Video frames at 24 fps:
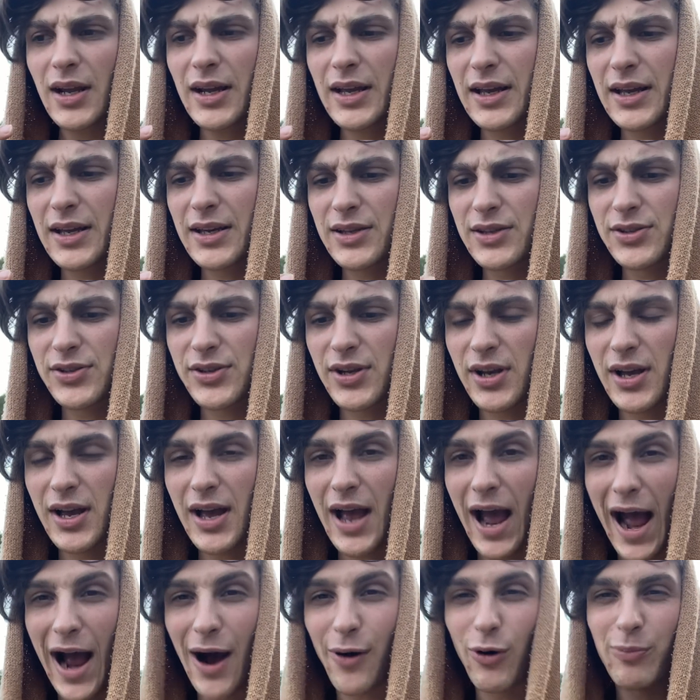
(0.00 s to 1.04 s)
is
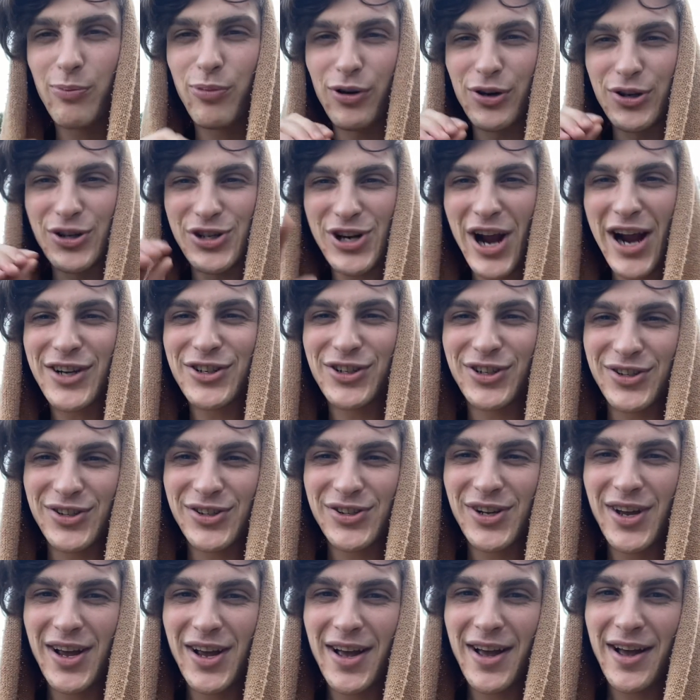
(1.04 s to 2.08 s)
our
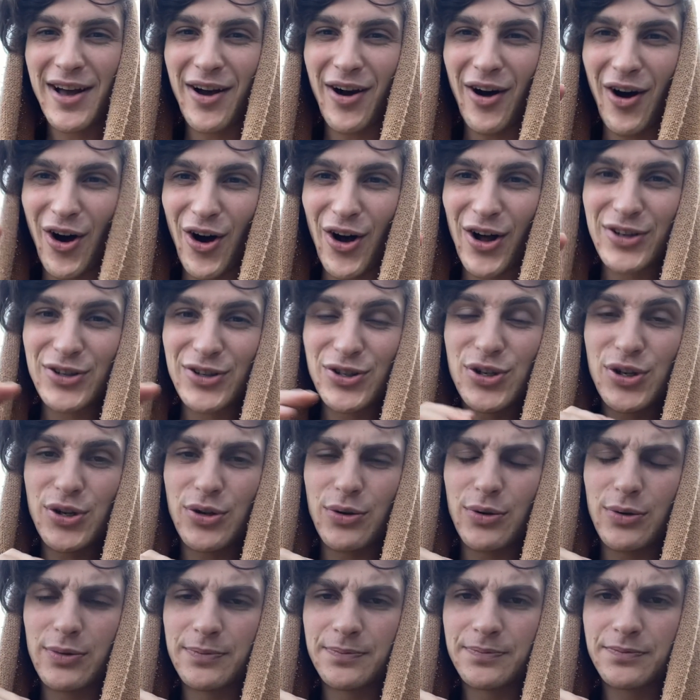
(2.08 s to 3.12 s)
projections
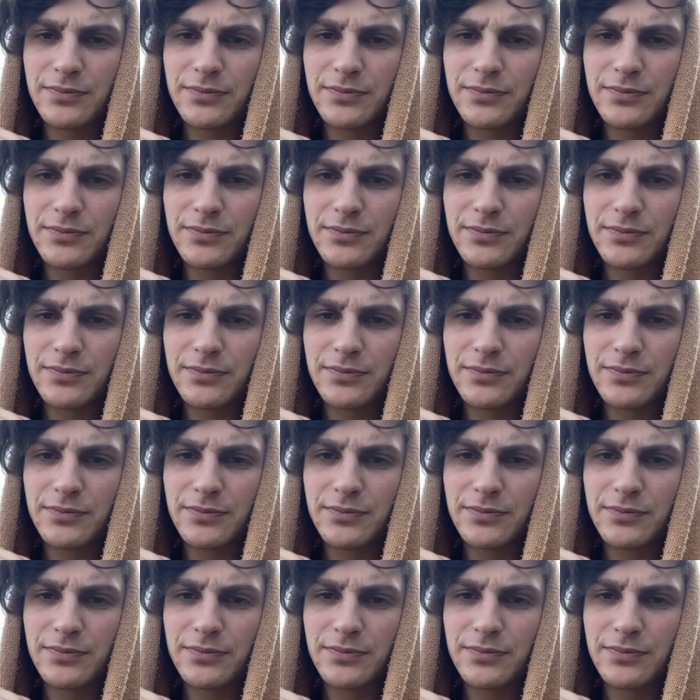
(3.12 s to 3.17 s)
onto